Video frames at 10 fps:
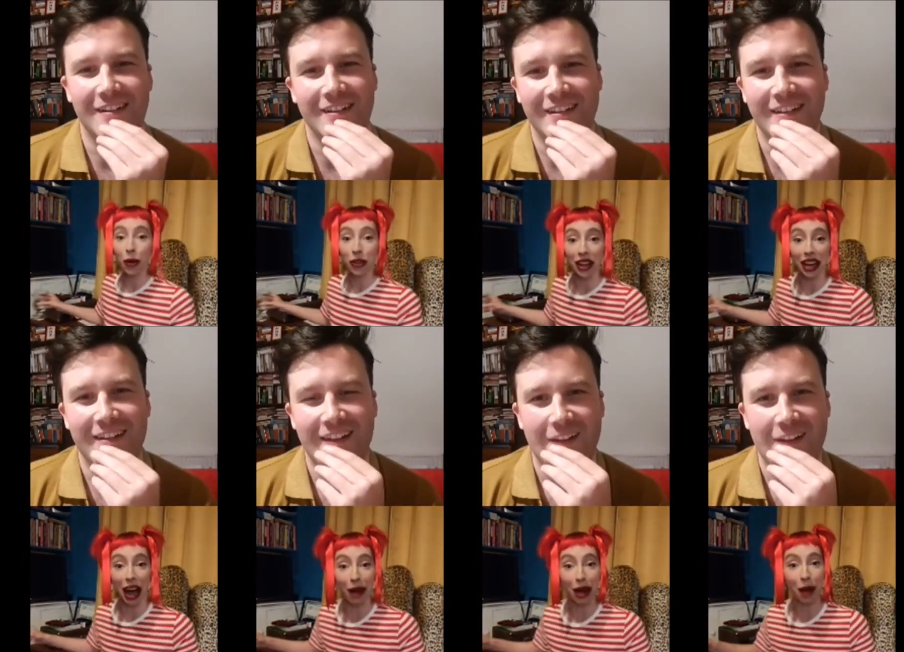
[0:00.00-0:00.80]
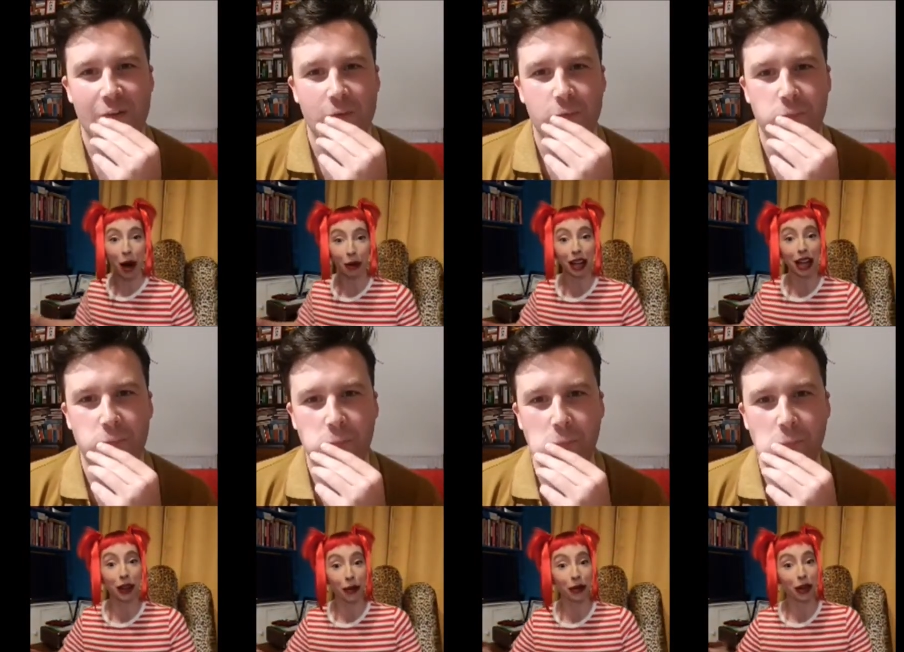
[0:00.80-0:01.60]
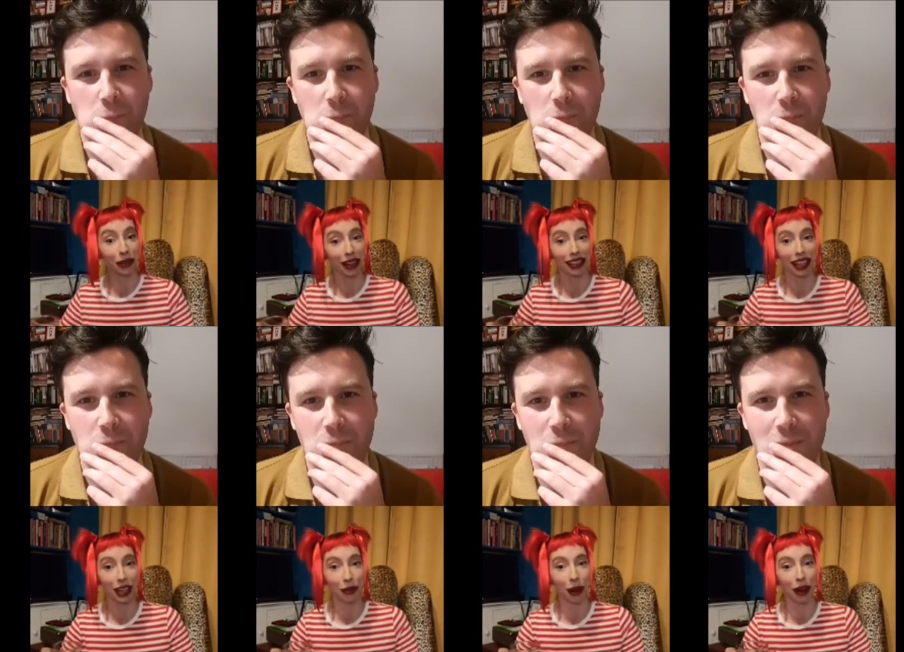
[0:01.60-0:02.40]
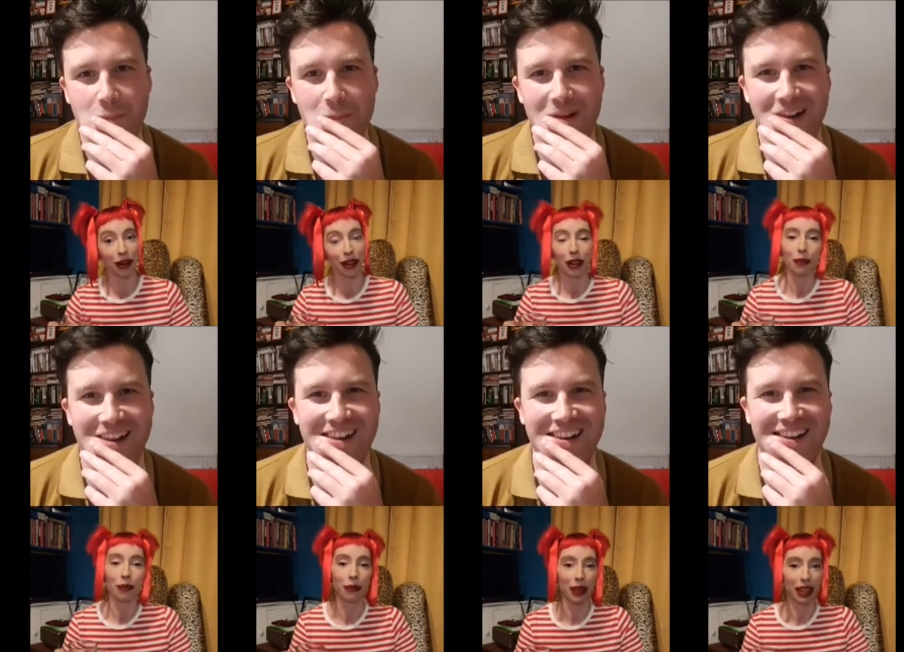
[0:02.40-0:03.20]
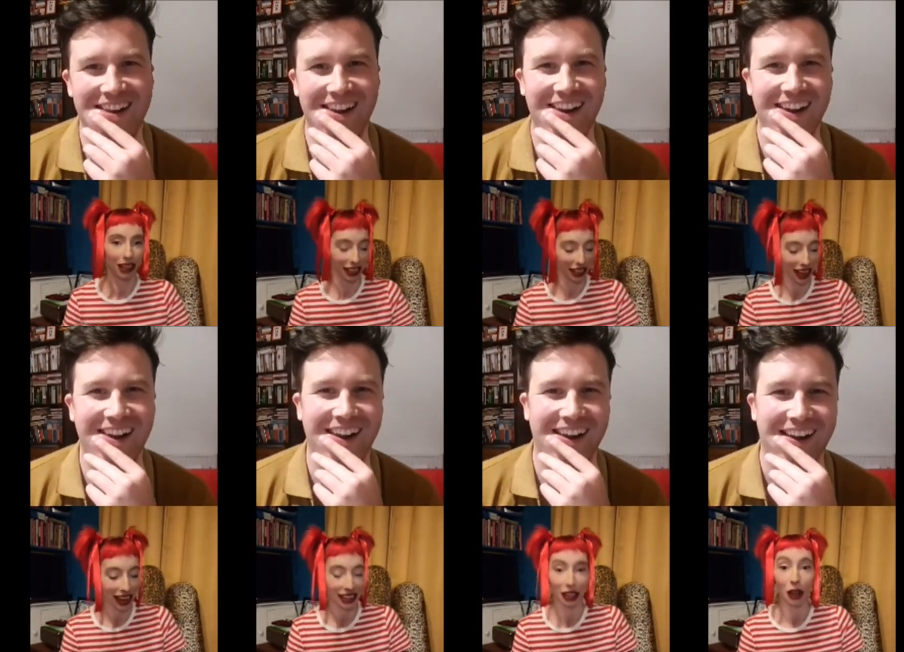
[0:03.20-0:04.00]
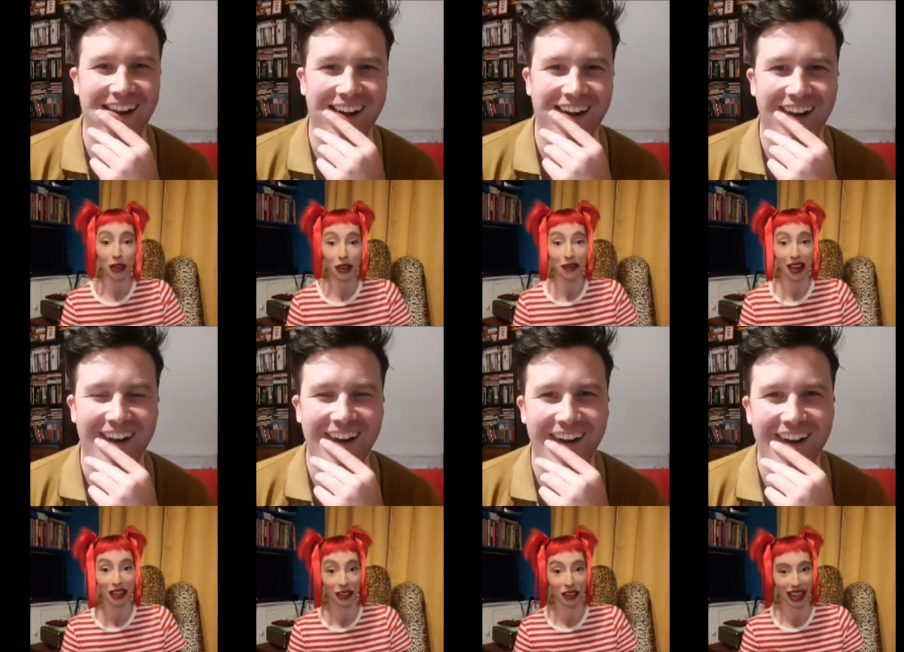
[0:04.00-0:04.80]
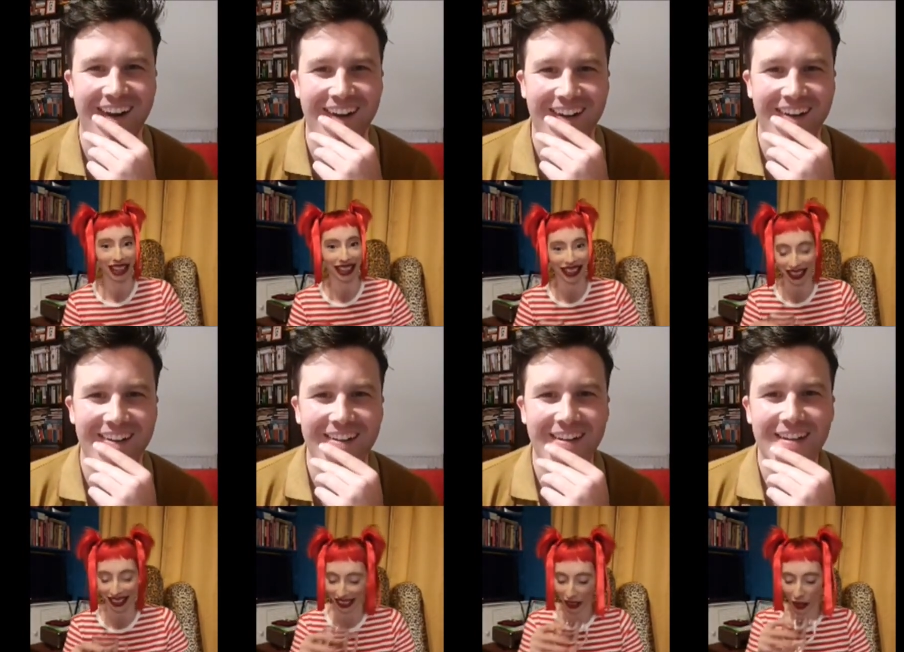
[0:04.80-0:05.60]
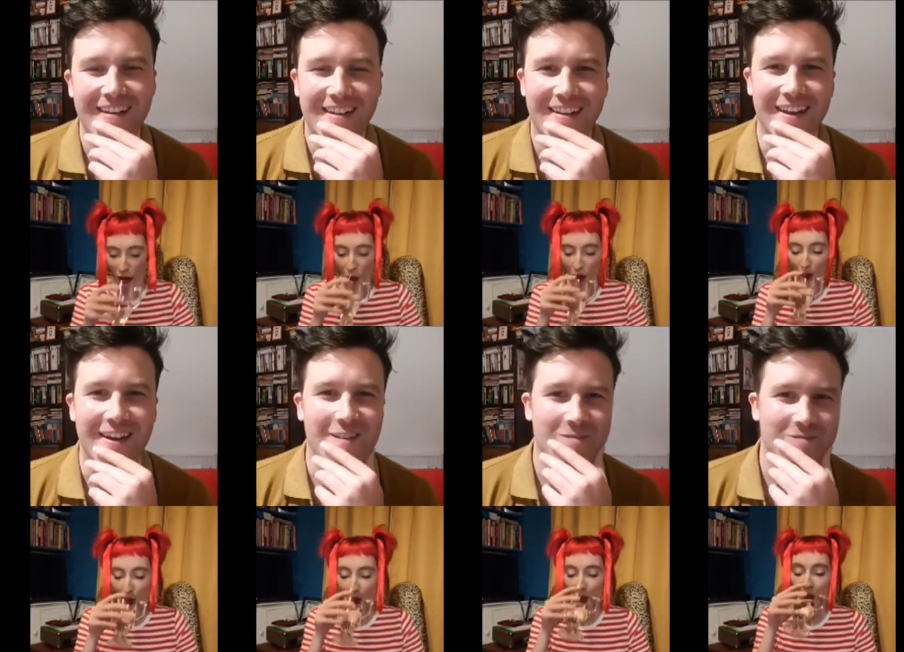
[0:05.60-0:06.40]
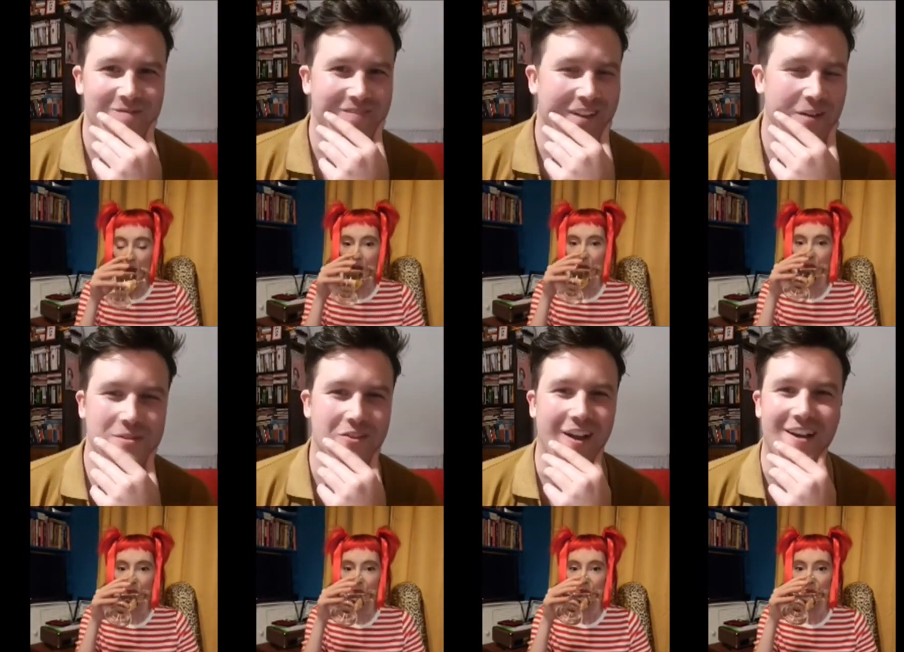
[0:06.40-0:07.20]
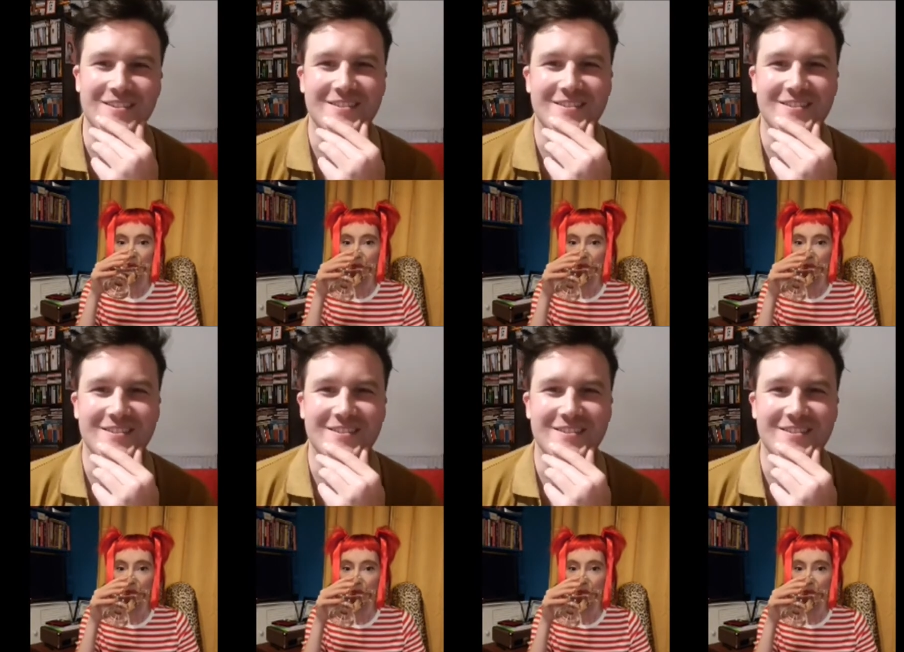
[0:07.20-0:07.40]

Speaker 1: now I'm old, I don't do that anymore, because it takes a lot of energy.
Speaker 2: Yeah, that was class.